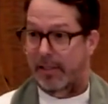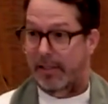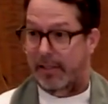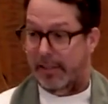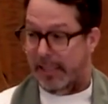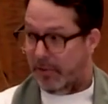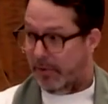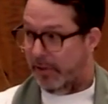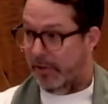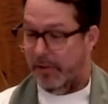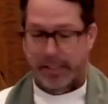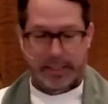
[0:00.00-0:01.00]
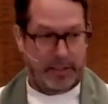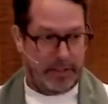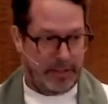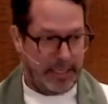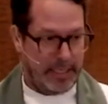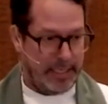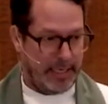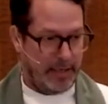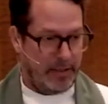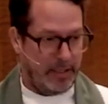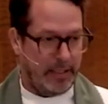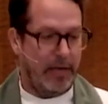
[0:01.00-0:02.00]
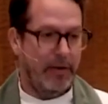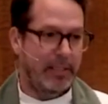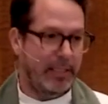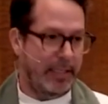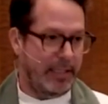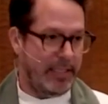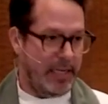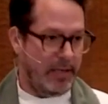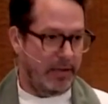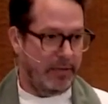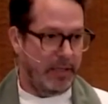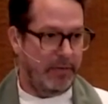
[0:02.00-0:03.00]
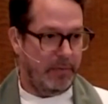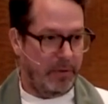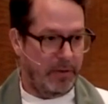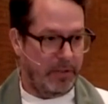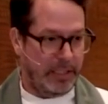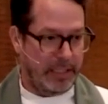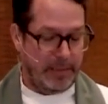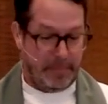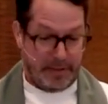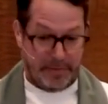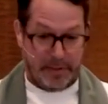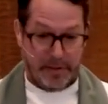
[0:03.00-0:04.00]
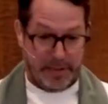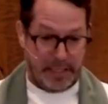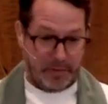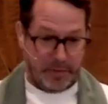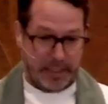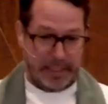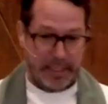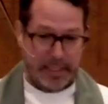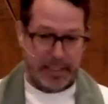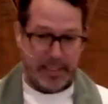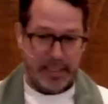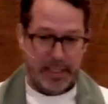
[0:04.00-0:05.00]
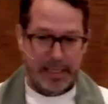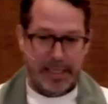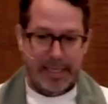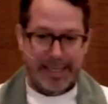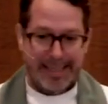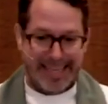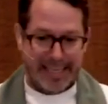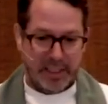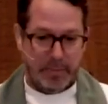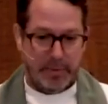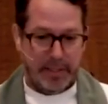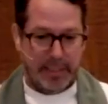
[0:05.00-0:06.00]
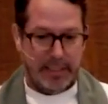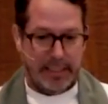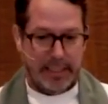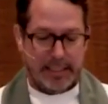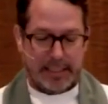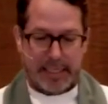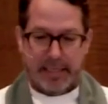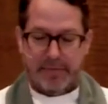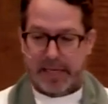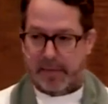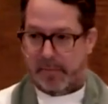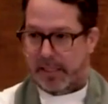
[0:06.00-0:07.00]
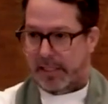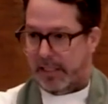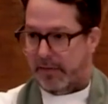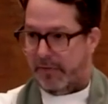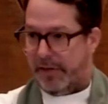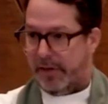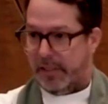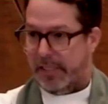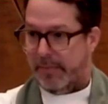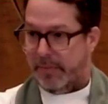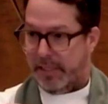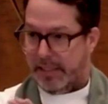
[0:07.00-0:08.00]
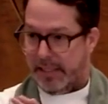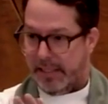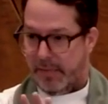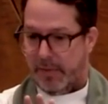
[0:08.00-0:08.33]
That's what they're doing. Do you hear that sound? Now it's not the sound of love approaching them, even though that's what it is. They experience it as a kind of animalistic fear, something that they want to